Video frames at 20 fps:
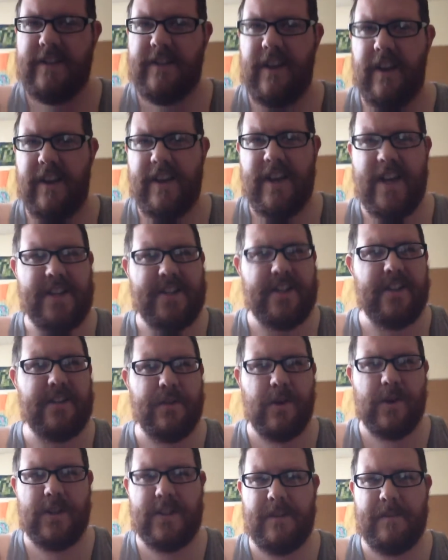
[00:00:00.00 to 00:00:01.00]
yeah, she's
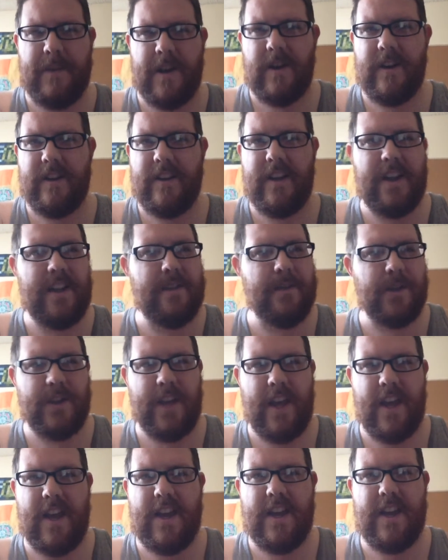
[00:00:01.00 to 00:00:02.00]
forced to marry the evil
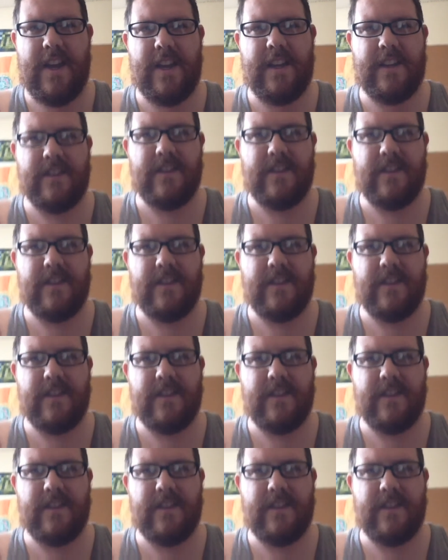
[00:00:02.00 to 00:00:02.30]
king,